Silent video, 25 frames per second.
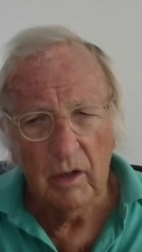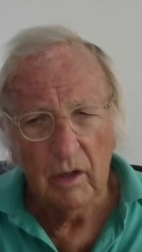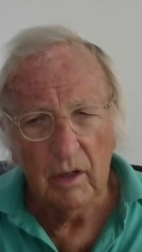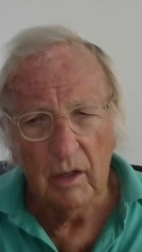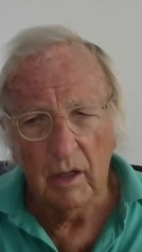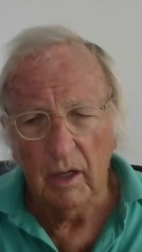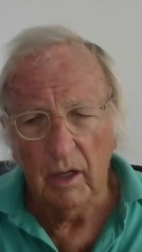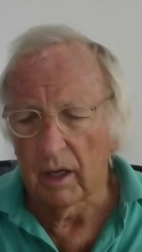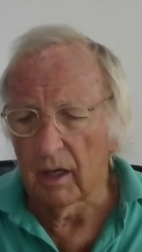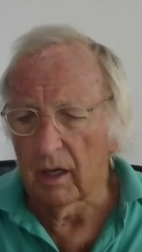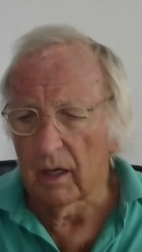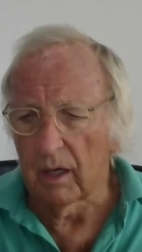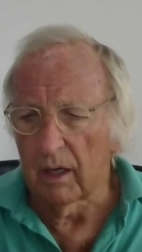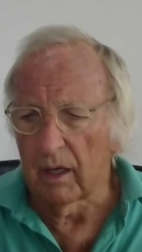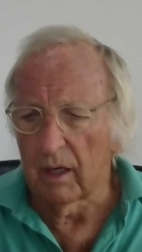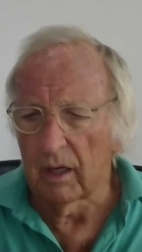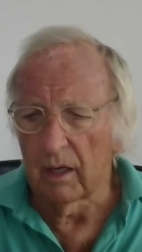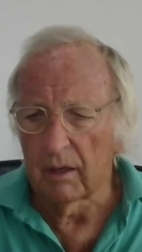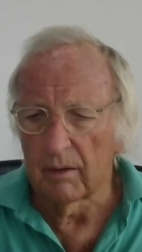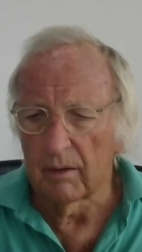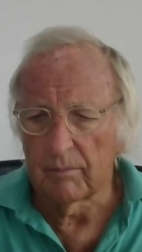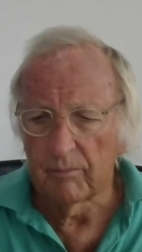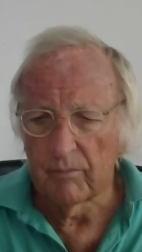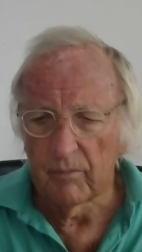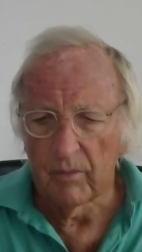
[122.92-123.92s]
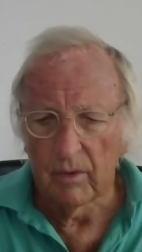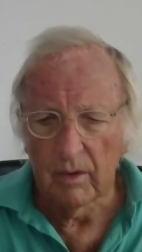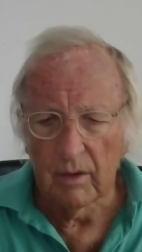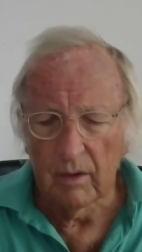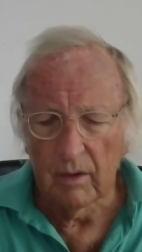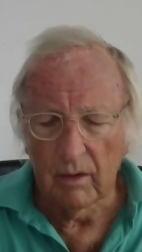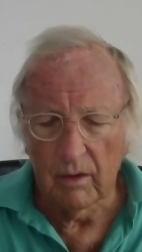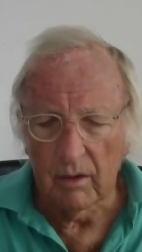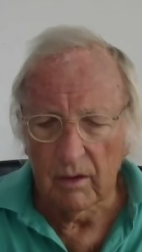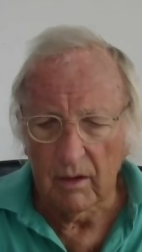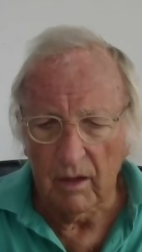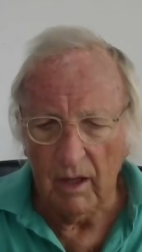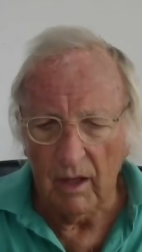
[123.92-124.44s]
uh,
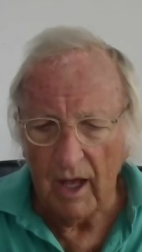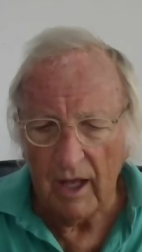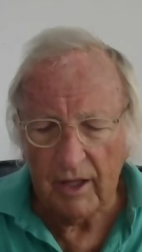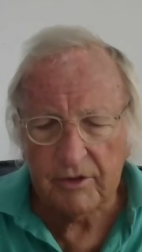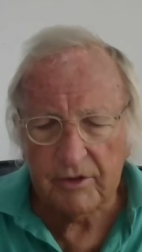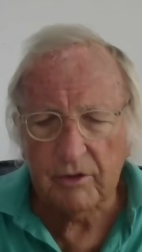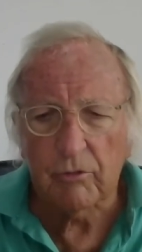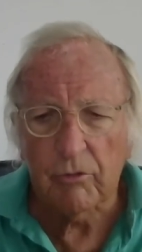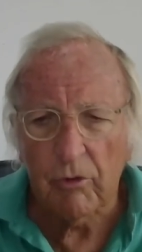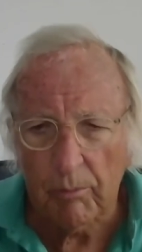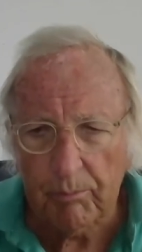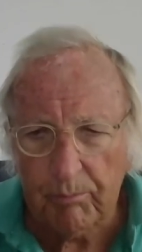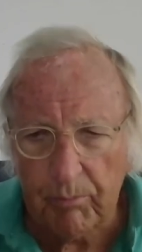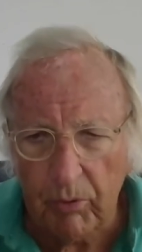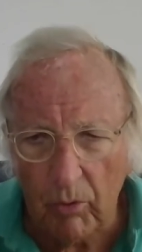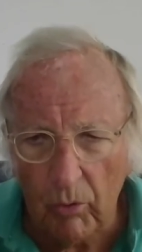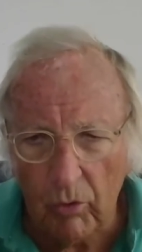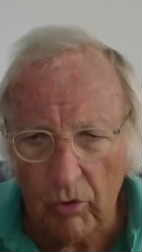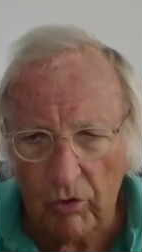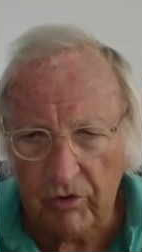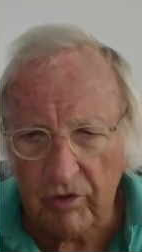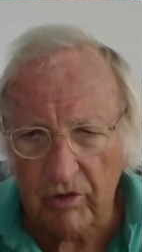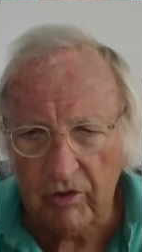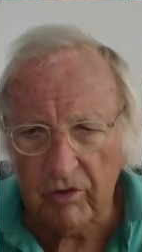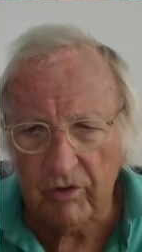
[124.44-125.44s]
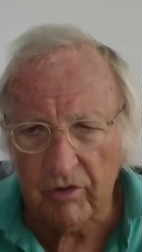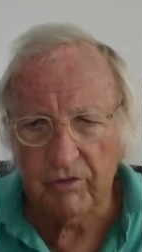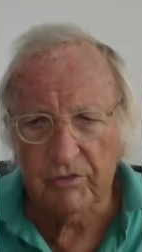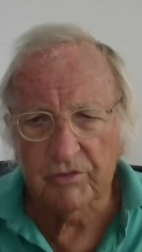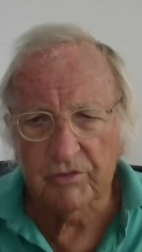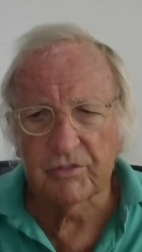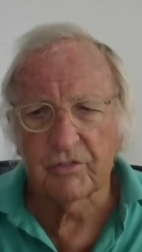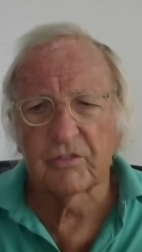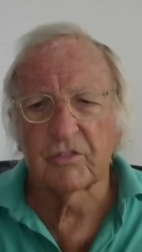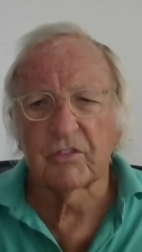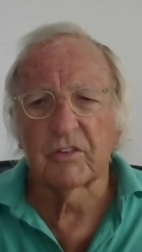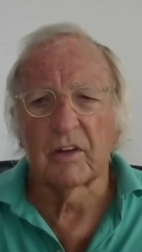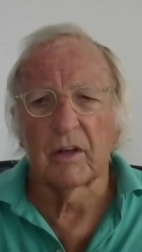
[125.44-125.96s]
other
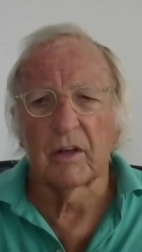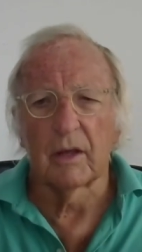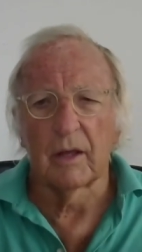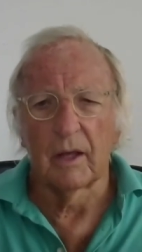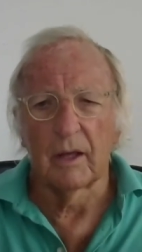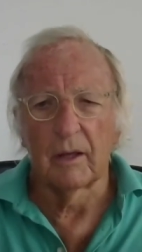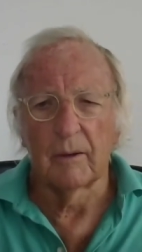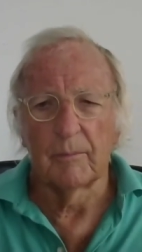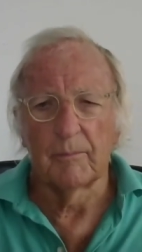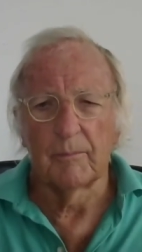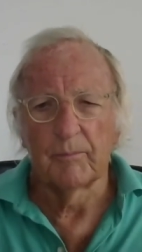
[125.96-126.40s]
reporters uh,